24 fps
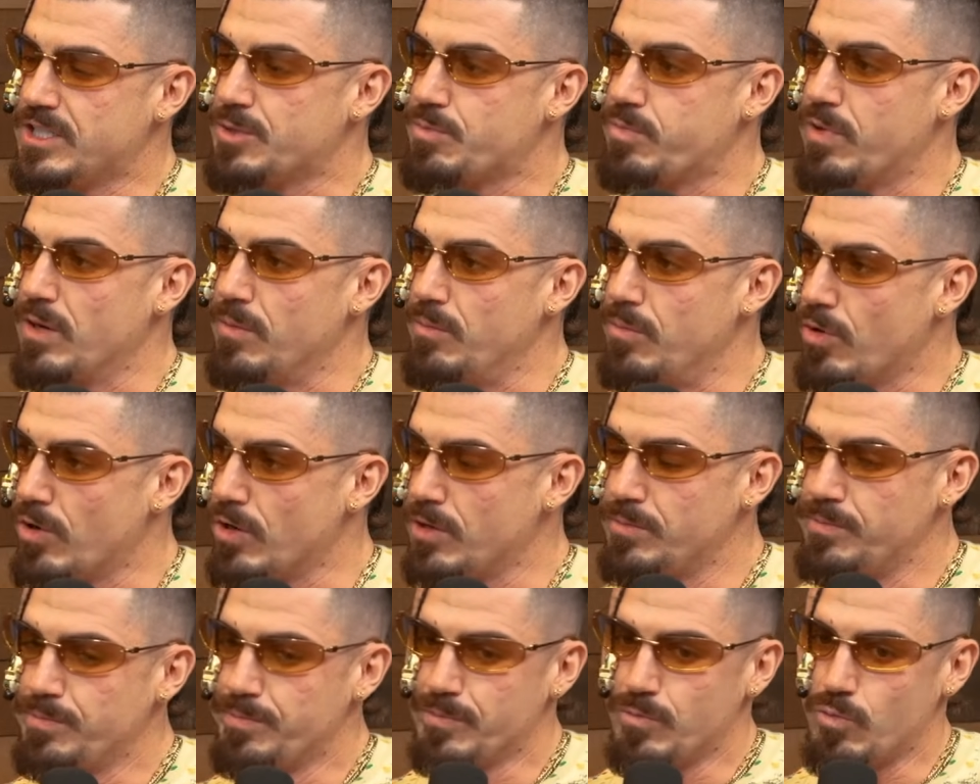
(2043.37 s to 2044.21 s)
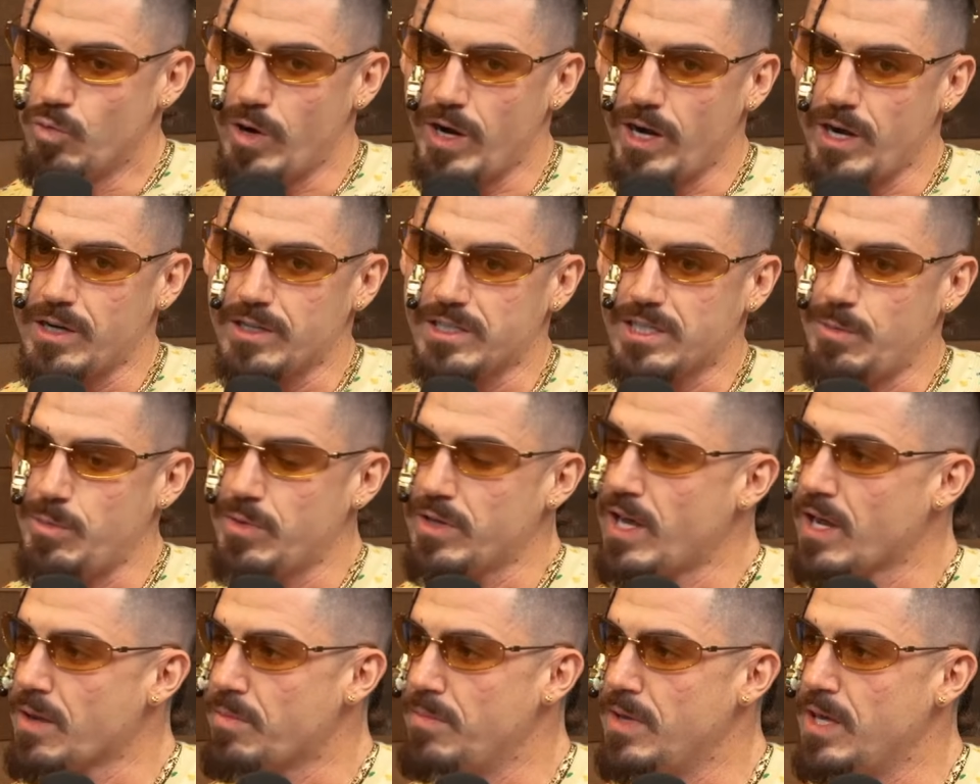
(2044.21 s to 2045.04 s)
is a springboard where
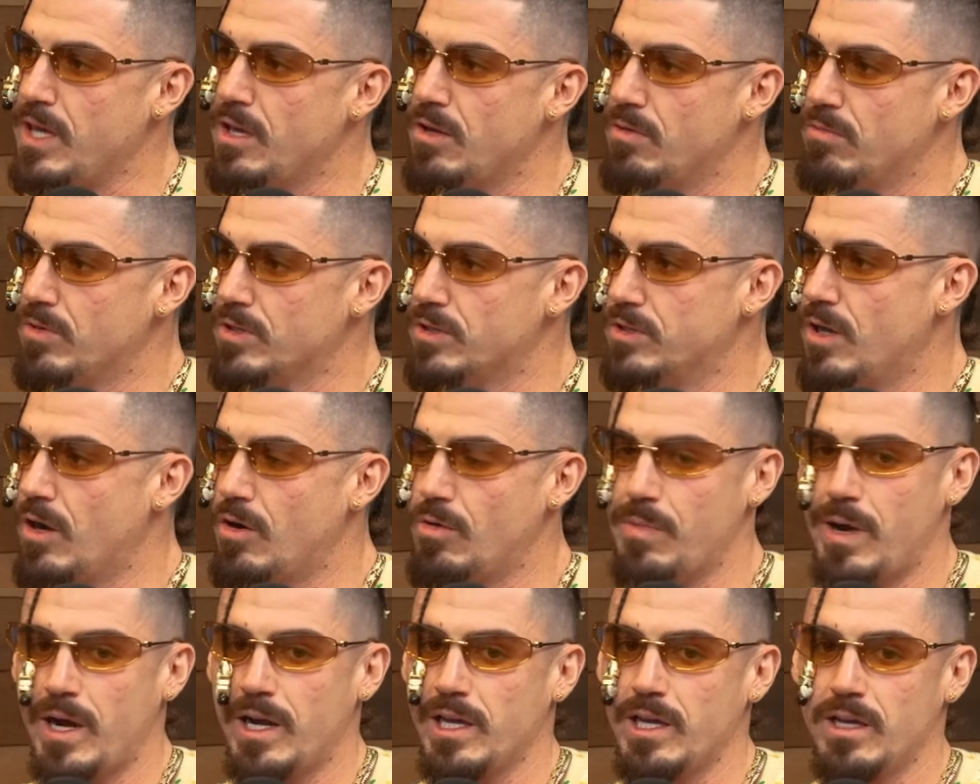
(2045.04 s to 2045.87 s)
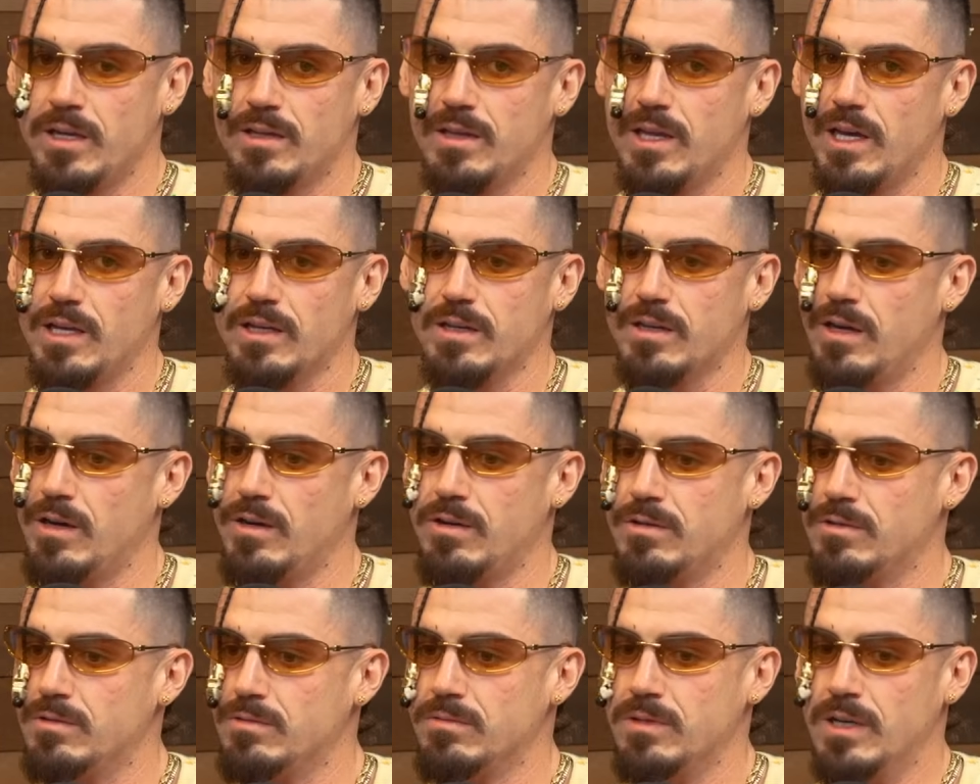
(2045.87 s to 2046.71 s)
someone like me with no money, like
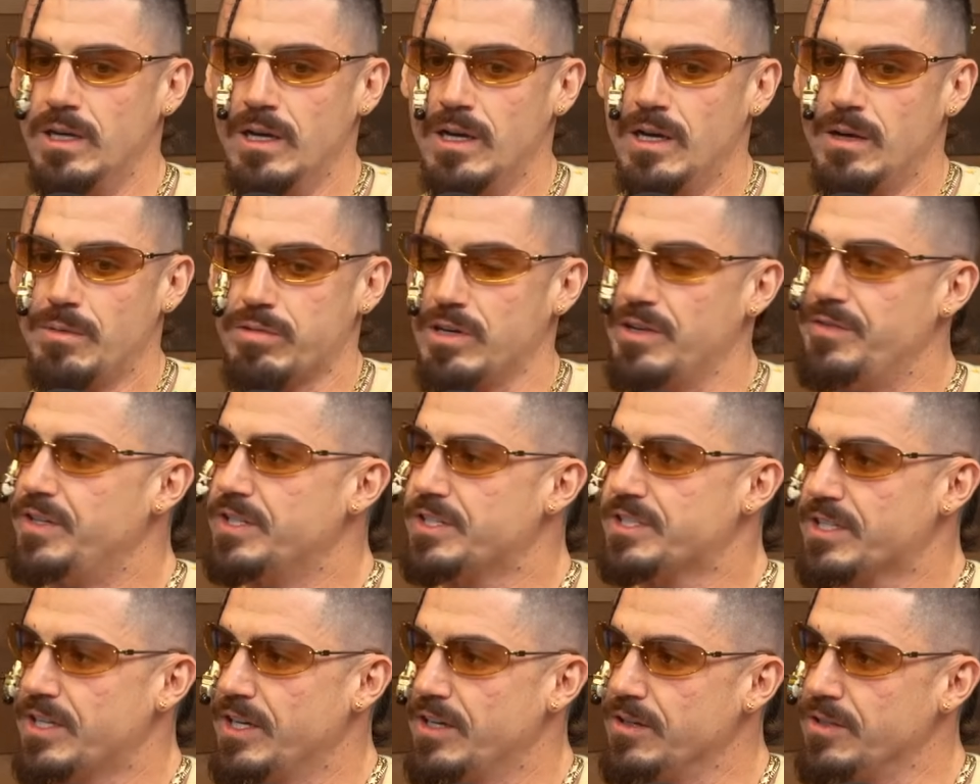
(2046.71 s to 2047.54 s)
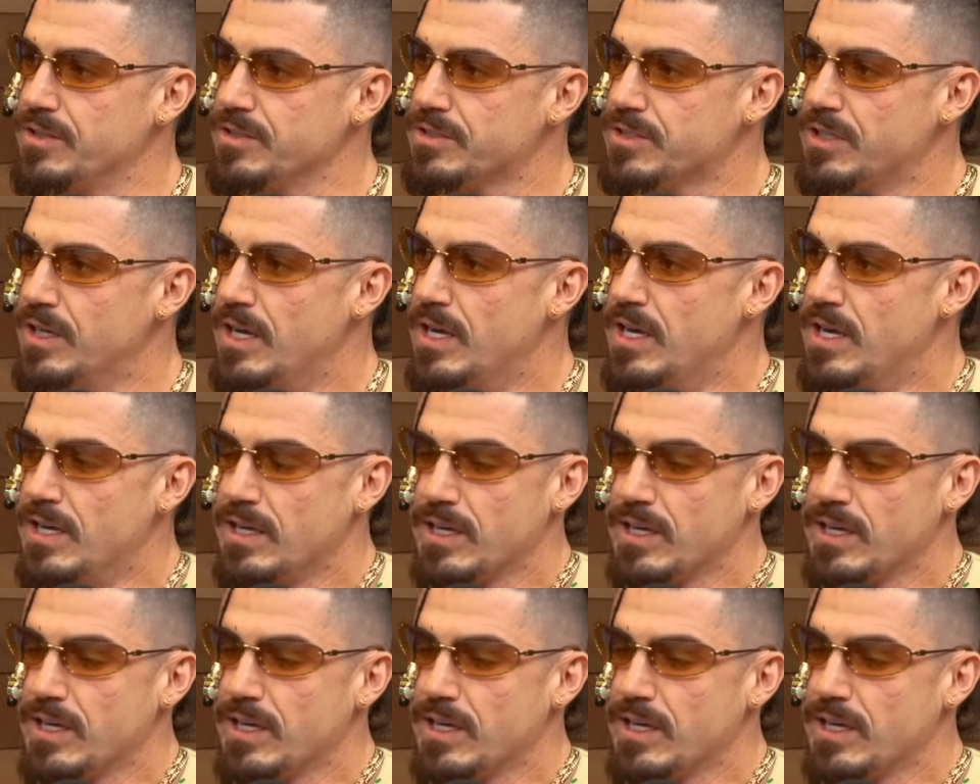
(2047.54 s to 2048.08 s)
no previous skills,